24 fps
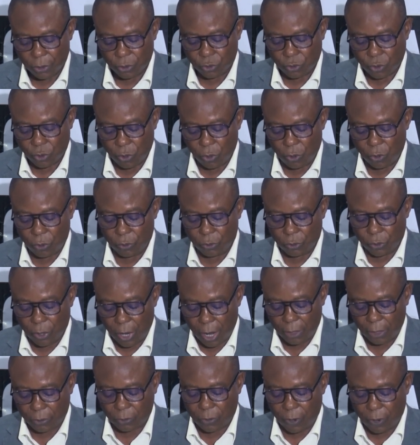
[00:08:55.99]
to
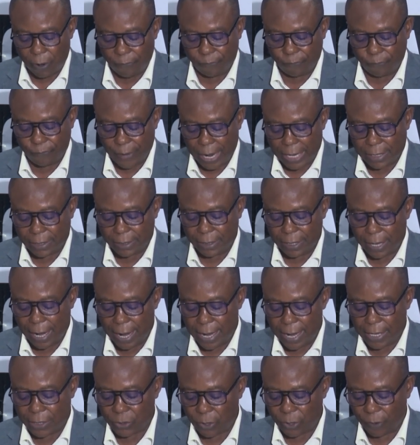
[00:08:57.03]
not convert the
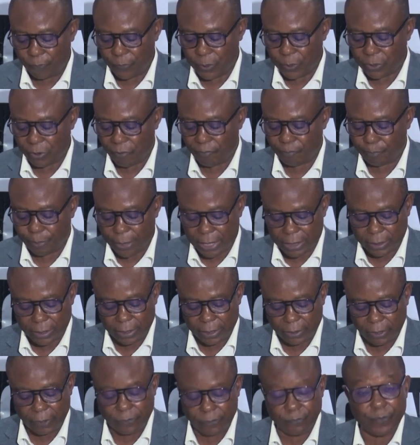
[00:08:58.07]
highest office of
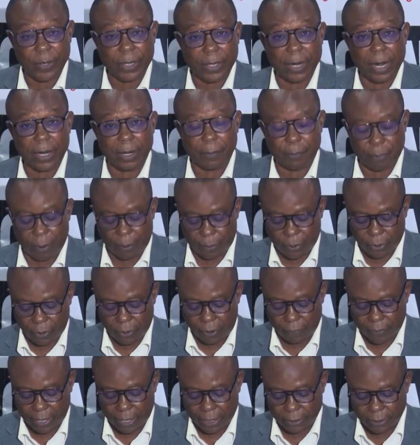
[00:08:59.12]
President of the Federal Republic
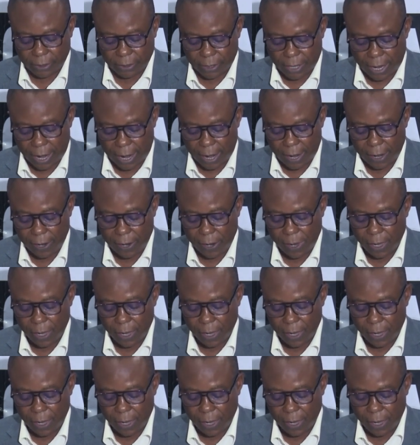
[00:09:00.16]
of Nigeria